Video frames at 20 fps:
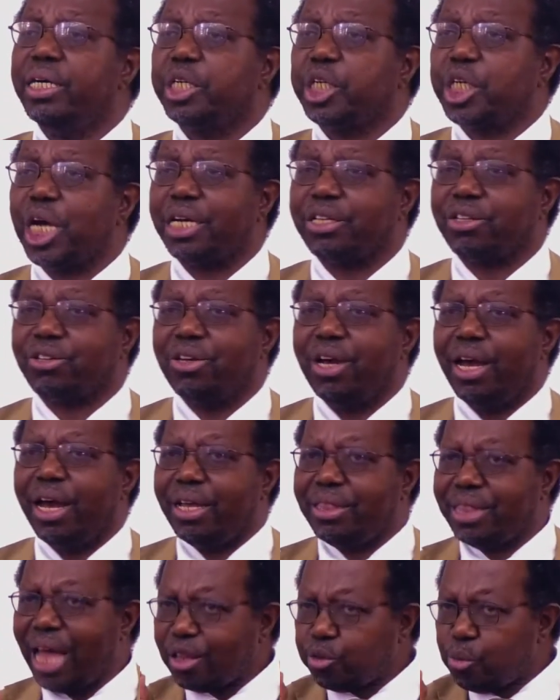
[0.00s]
church,
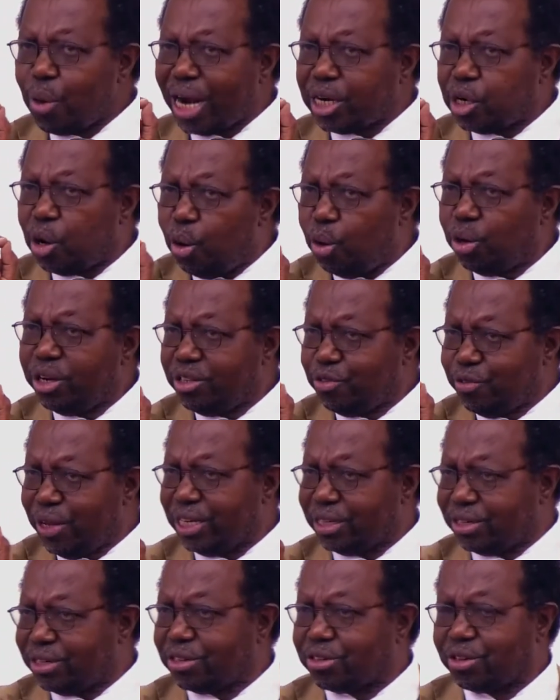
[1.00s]
and that word whole is
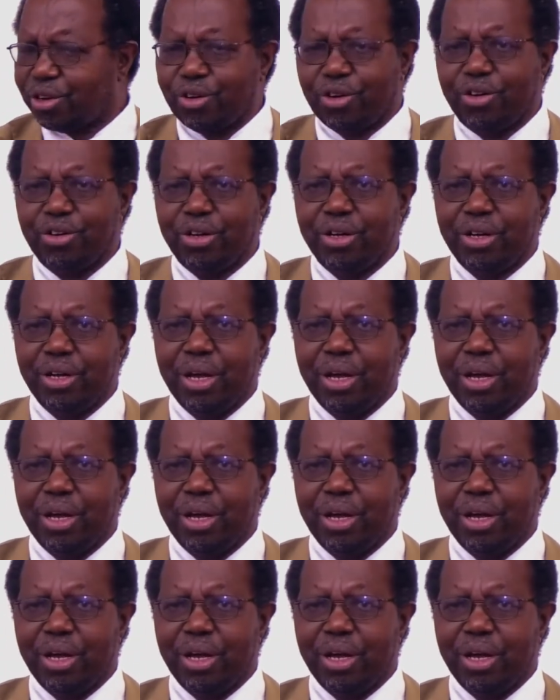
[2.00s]
very critical,